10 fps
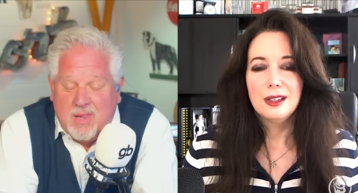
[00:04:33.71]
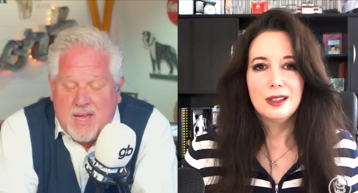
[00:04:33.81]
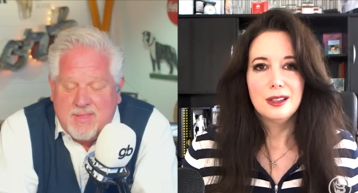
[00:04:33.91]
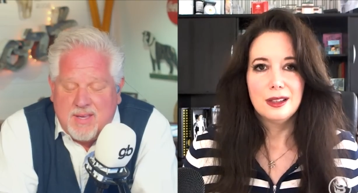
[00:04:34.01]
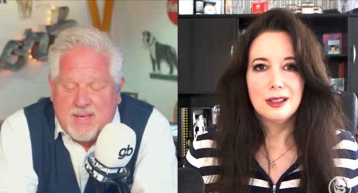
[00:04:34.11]

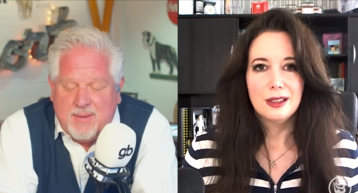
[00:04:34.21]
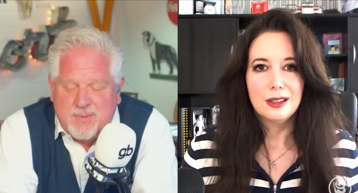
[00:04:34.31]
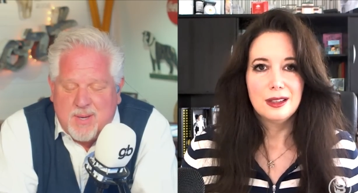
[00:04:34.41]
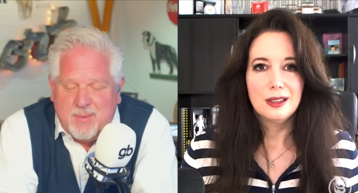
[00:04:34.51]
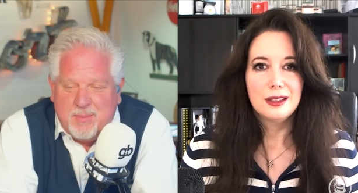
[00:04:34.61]
Speaker 1: line that
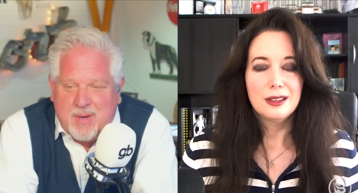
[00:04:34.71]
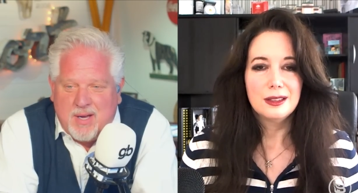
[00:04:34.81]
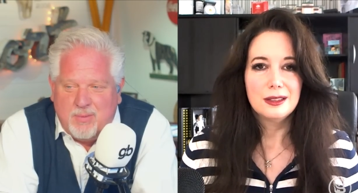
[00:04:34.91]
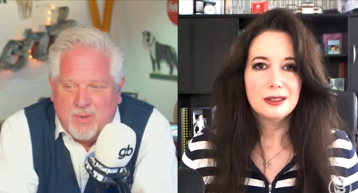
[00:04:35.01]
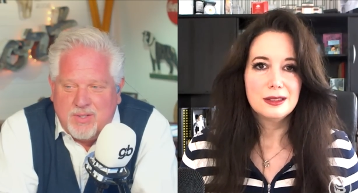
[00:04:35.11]
keeps coming to
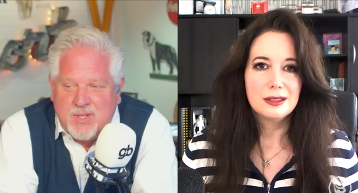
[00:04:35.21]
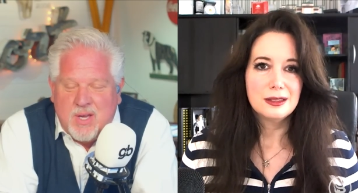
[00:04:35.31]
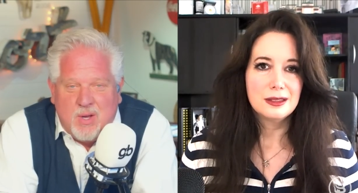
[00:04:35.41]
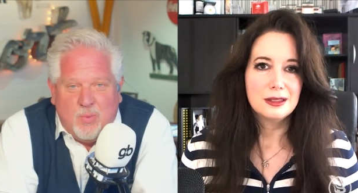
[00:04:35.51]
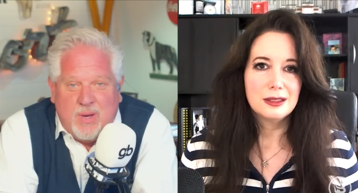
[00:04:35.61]
mind was,
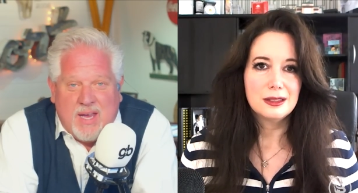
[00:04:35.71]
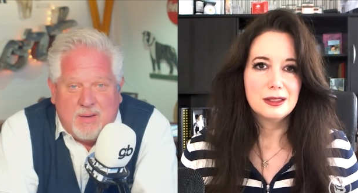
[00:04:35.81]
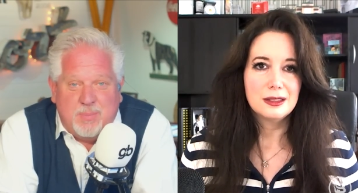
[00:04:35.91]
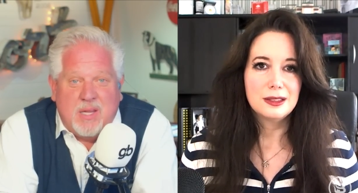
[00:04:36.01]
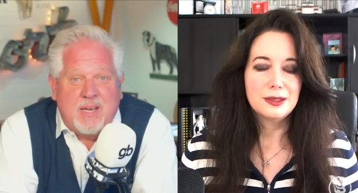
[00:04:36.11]
we
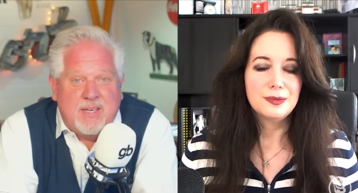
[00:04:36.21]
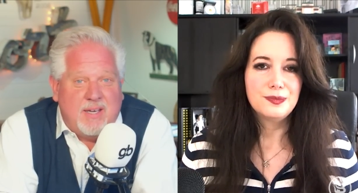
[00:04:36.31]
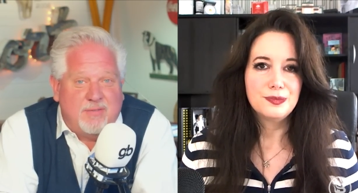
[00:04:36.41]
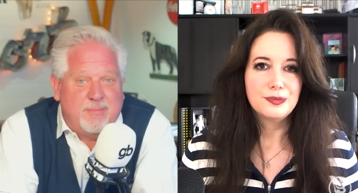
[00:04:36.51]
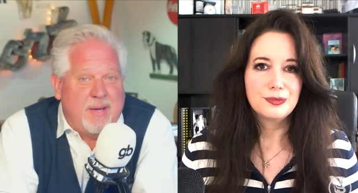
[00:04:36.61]
had
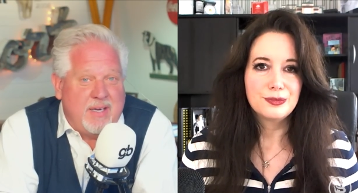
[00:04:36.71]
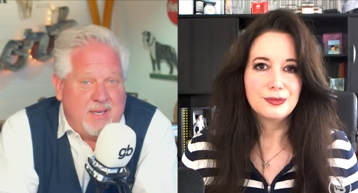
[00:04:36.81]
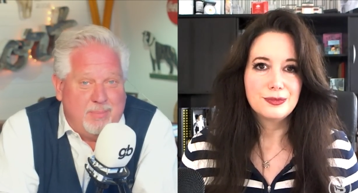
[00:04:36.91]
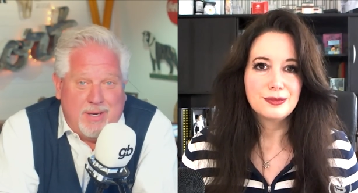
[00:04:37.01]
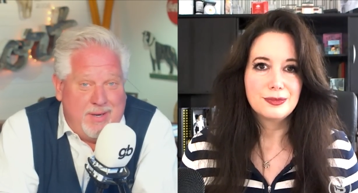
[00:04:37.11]
plenty of
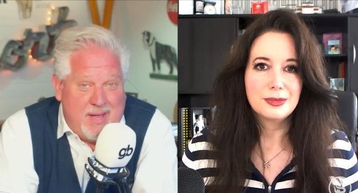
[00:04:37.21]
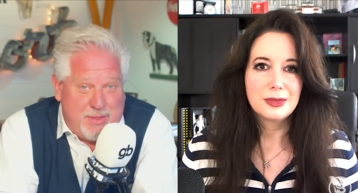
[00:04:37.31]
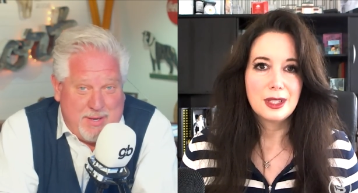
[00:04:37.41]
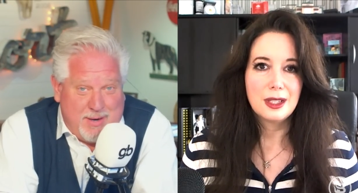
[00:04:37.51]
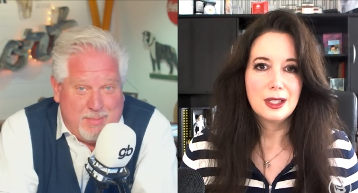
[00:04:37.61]
money, but
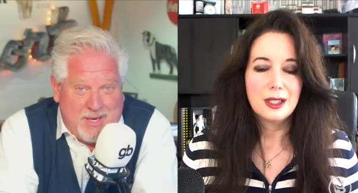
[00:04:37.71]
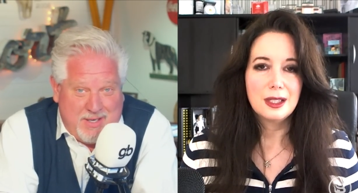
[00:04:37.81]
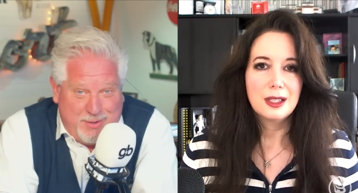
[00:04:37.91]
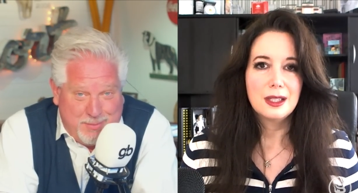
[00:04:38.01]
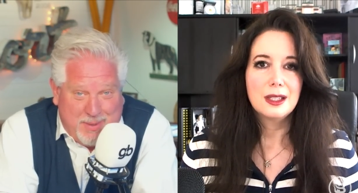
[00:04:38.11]
nothing our
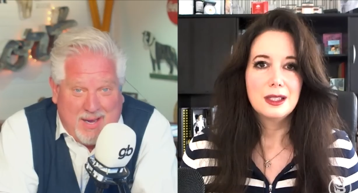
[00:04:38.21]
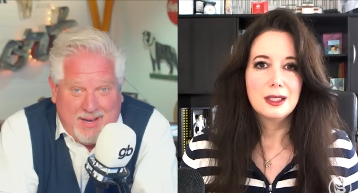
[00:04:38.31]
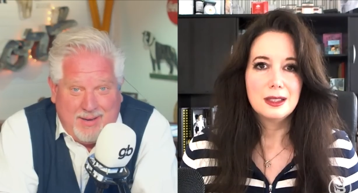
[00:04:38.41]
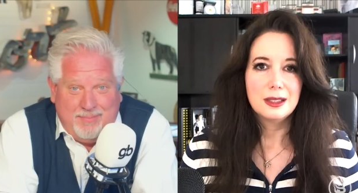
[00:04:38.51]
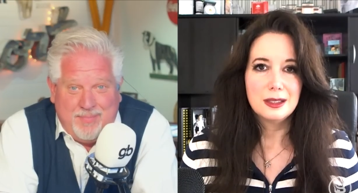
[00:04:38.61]
money could
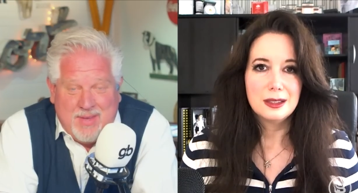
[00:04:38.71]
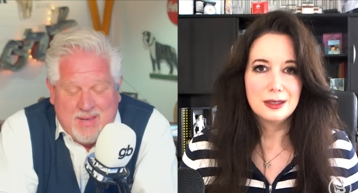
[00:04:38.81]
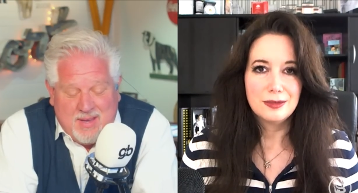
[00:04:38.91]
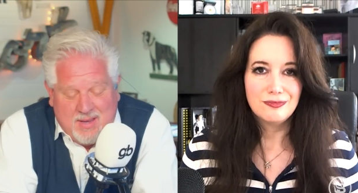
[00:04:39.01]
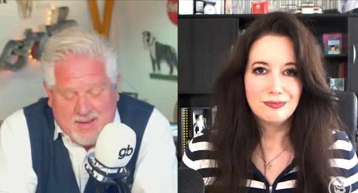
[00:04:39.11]
buy.
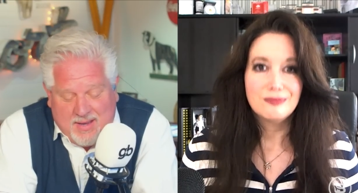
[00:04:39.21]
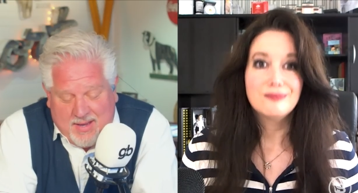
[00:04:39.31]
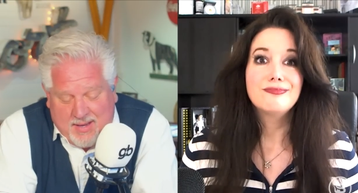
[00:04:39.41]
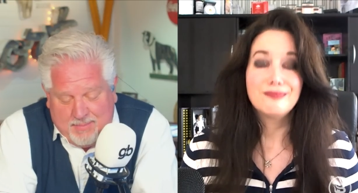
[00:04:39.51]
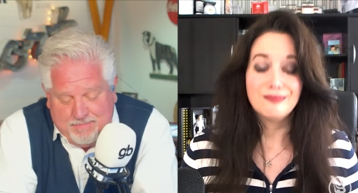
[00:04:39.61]

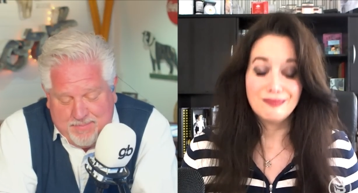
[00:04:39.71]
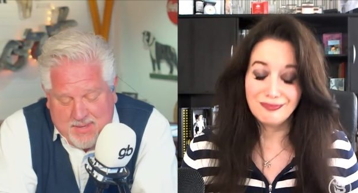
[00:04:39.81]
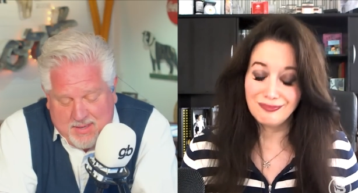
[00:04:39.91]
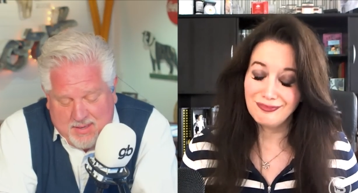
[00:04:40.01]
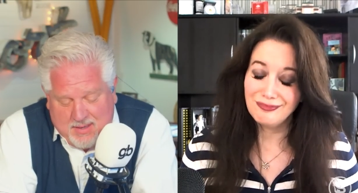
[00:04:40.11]

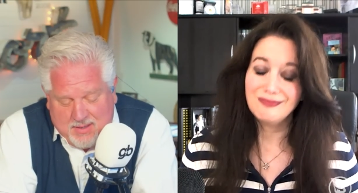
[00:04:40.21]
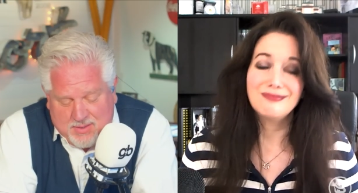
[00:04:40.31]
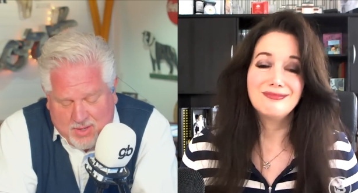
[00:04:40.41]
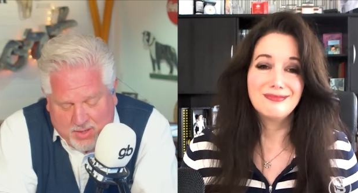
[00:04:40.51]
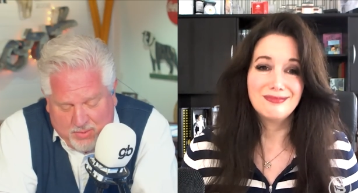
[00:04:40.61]
Um,
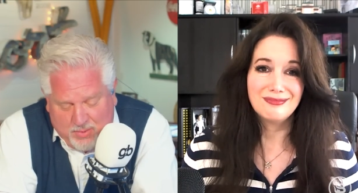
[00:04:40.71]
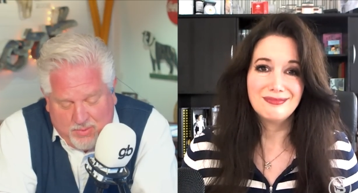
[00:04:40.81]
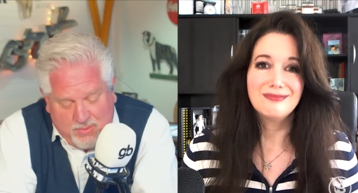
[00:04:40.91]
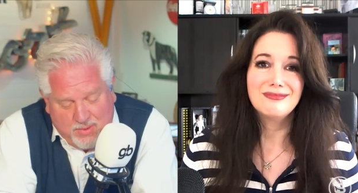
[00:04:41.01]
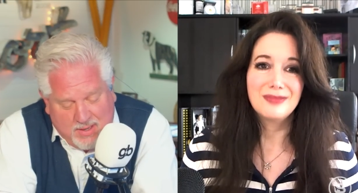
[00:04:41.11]

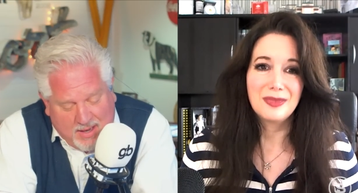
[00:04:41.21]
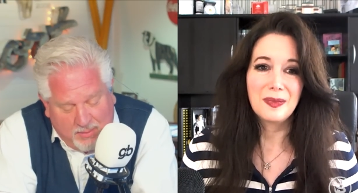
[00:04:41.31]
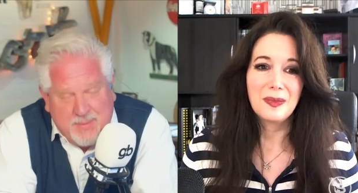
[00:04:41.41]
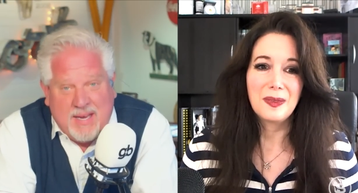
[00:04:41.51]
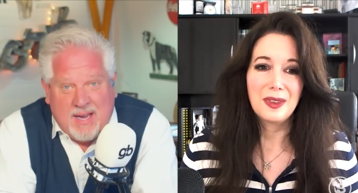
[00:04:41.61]
so
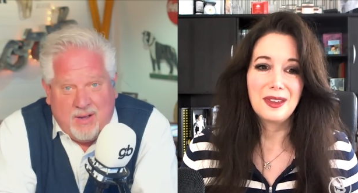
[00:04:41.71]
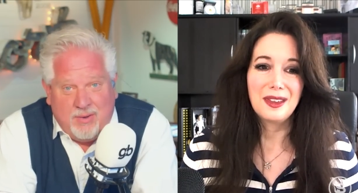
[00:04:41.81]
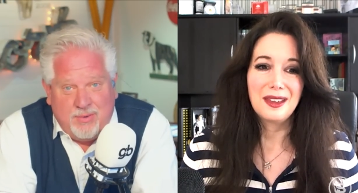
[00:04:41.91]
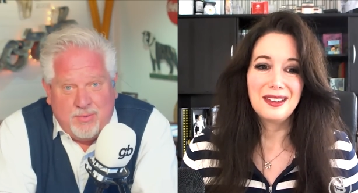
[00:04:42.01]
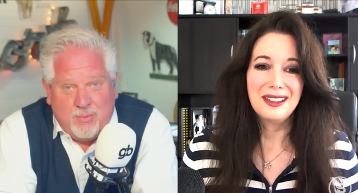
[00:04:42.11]
help me
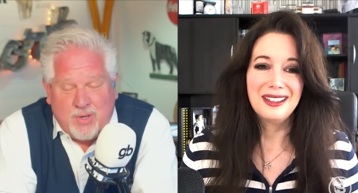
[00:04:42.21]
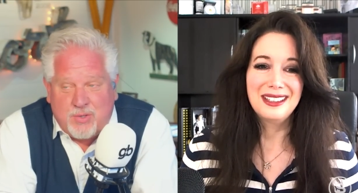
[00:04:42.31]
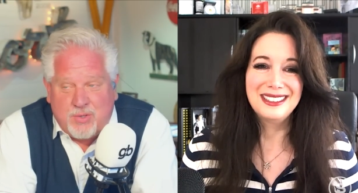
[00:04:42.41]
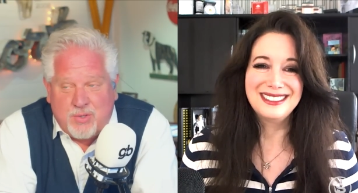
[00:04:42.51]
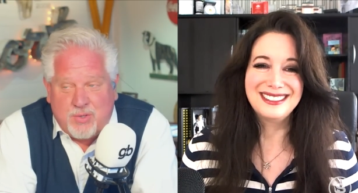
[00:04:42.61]
out. We're
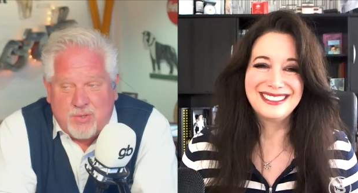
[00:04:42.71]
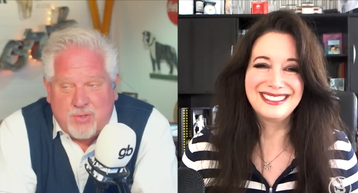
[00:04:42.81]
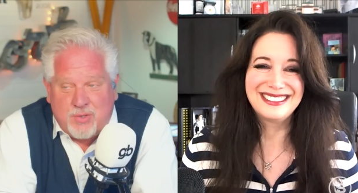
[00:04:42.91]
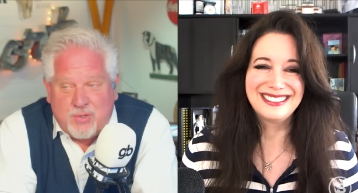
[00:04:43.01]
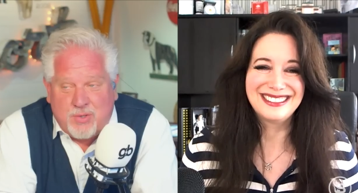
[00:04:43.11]
trying, we're
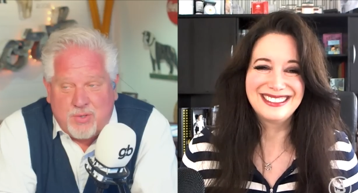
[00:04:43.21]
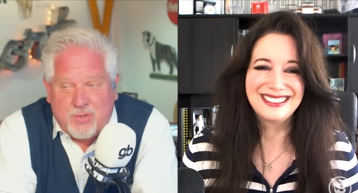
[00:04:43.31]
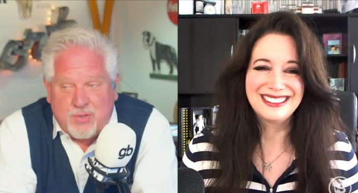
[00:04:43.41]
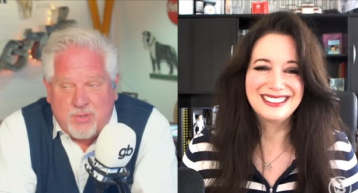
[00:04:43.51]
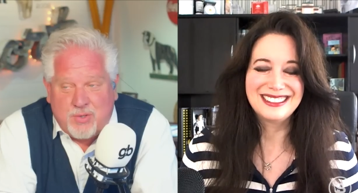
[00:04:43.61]
fighting
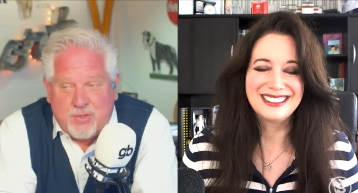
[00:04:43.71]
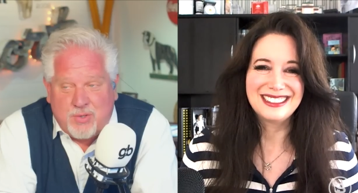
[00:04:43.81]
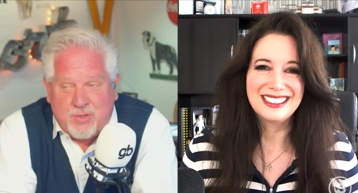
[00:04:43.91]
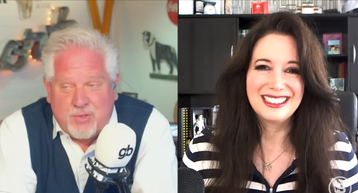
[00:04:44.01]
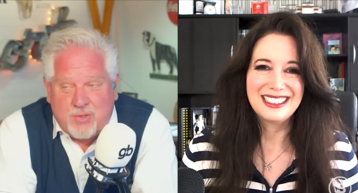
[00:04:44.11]
inflation.